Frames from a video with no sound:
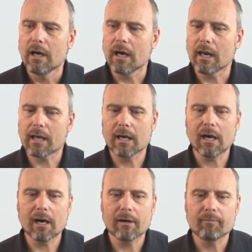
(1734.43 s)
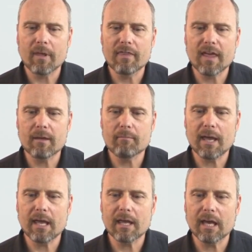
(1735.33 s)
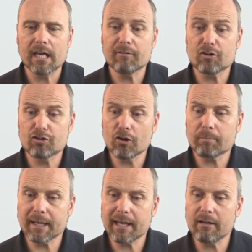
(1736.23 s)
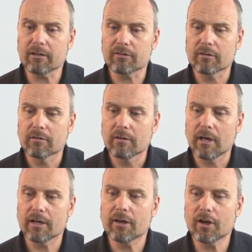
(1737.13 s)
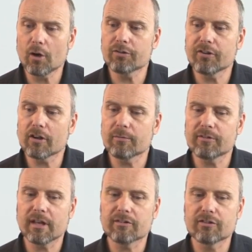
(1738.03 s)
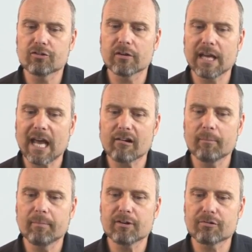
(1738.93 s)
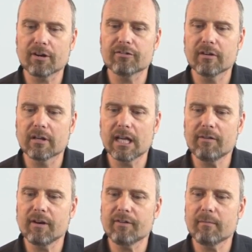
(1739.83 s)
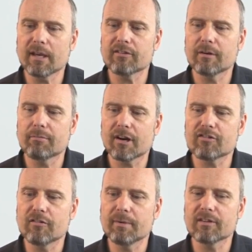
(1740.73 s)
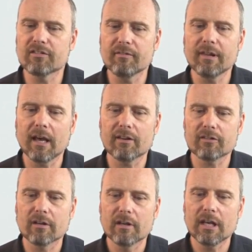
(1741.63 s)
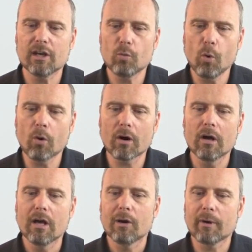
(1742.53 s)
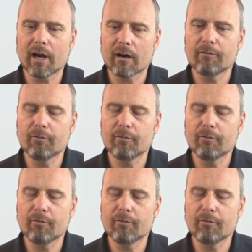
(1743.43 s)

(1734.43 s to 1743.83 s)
halakha, they may and even should be killed. Under no circumstances should an Arab be trusted, even if he makes an impression of being civilized. In war, when our